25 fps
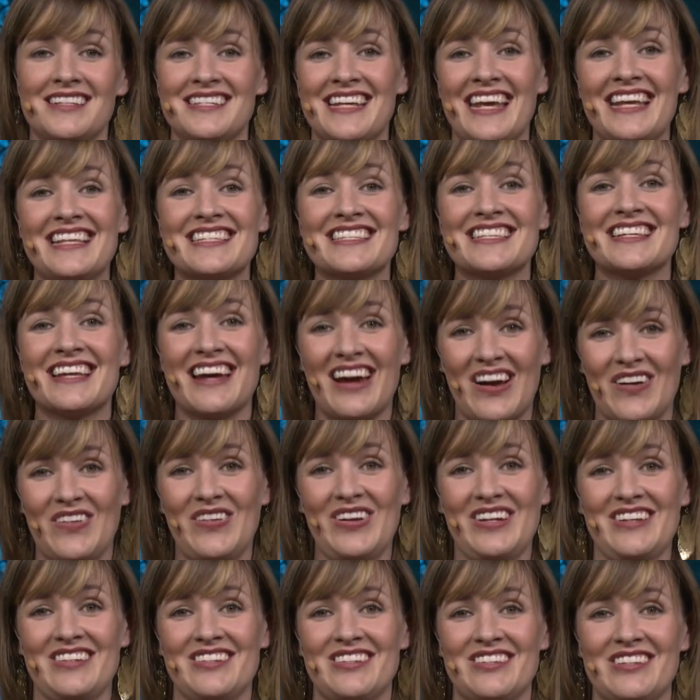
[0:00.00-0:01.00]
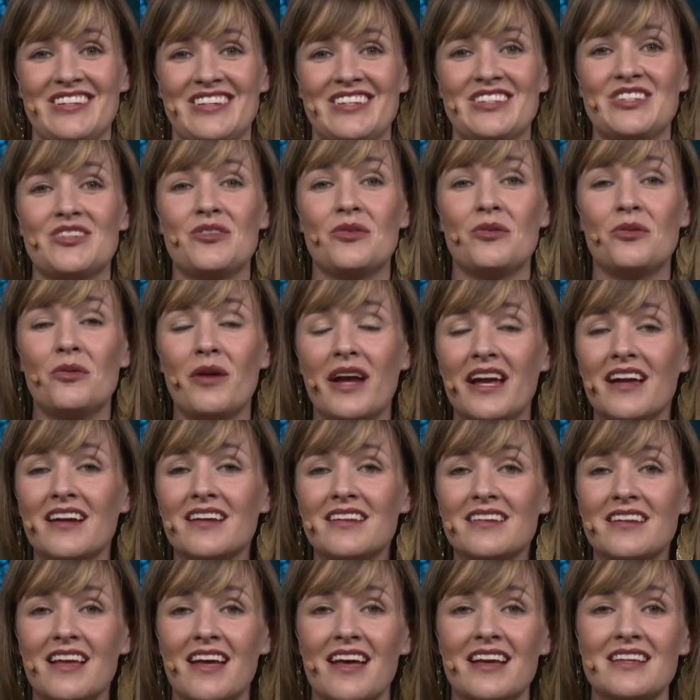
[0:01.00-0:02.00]
It takes courage to
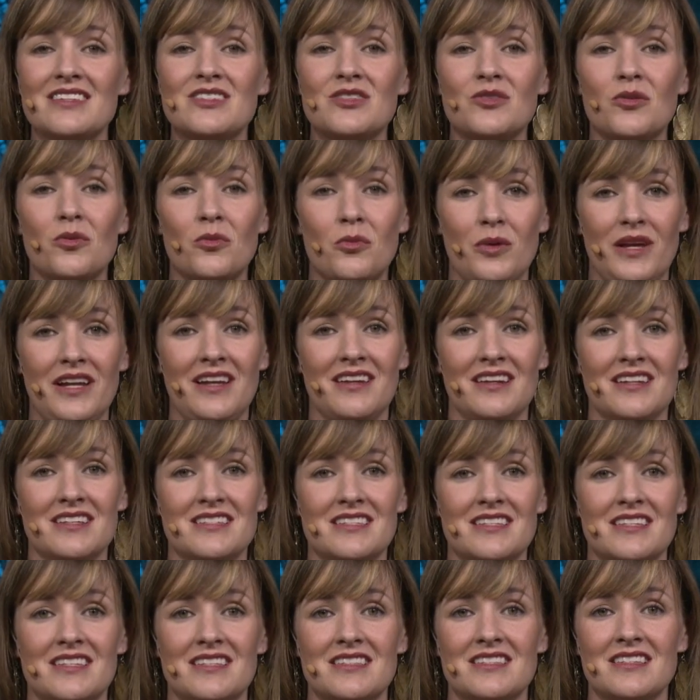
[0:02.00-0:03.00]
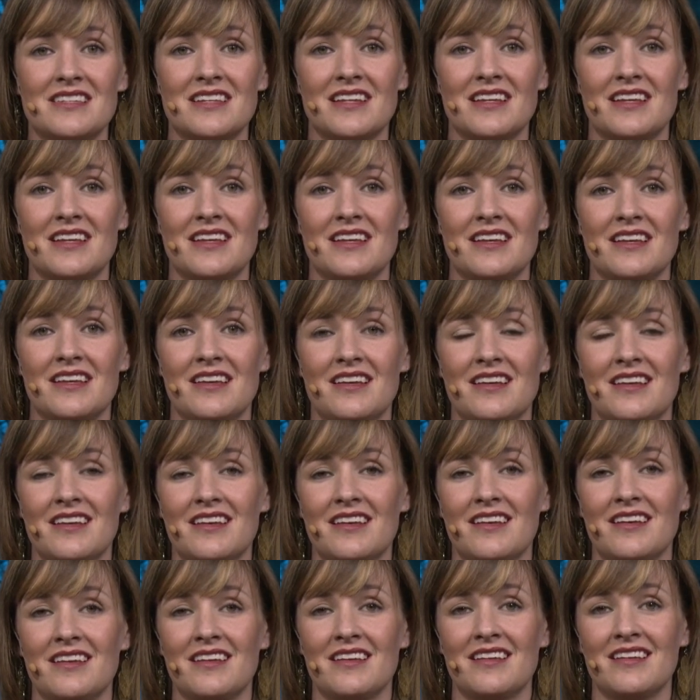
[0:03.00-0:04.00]
recognize your weaknesses,
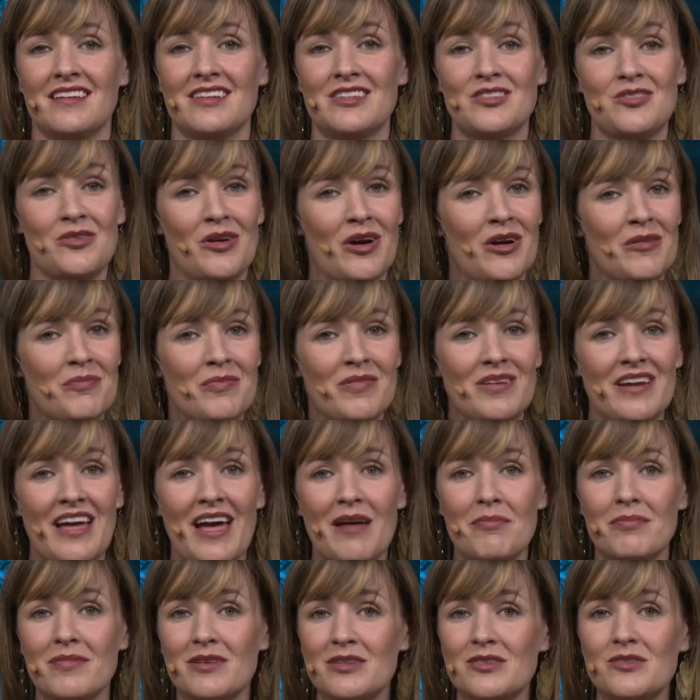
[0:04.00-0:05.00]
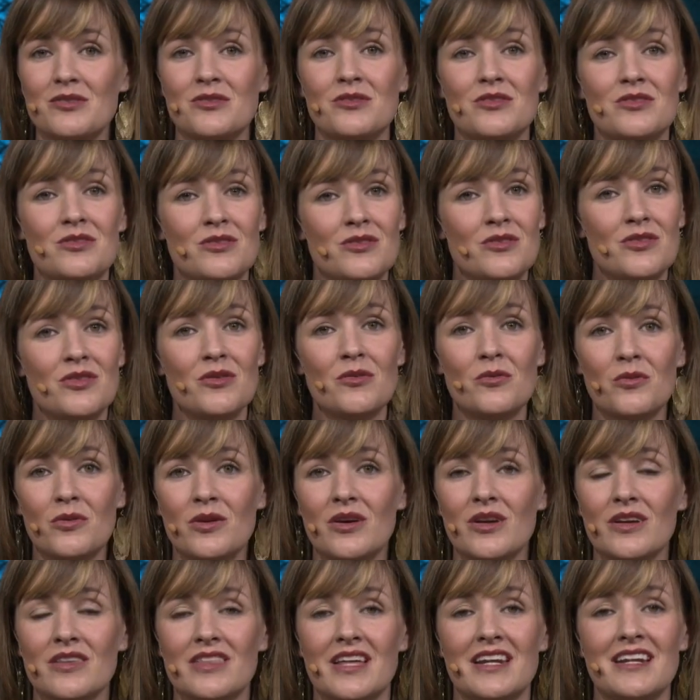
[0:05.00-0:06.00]
to open up and to do the
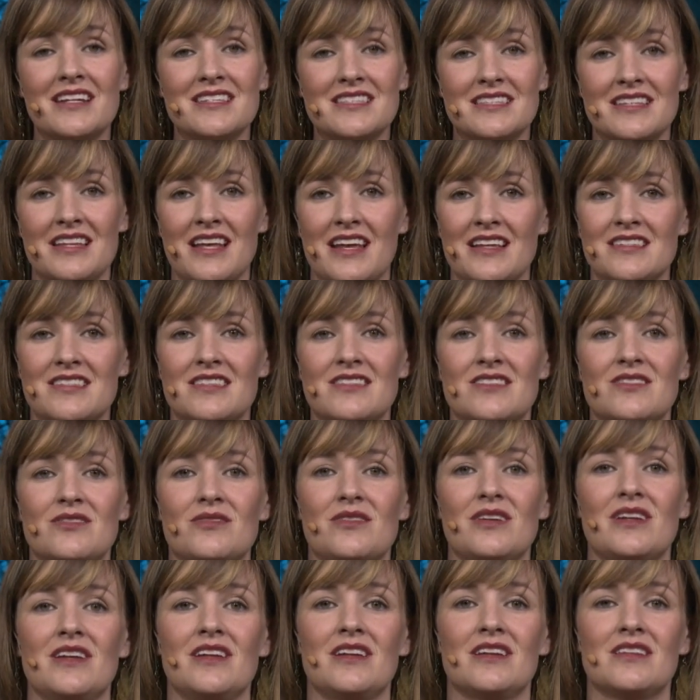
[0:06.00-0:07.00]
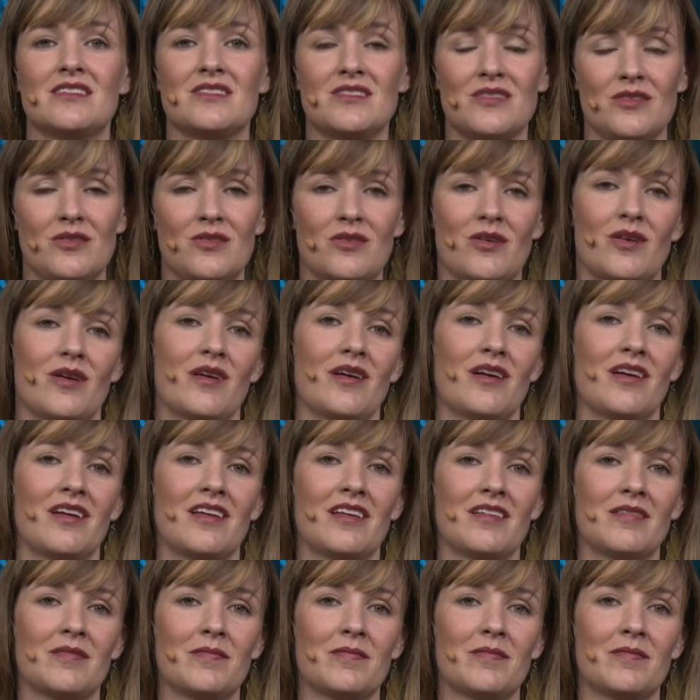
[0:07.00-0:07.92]
work that is necessary to grow.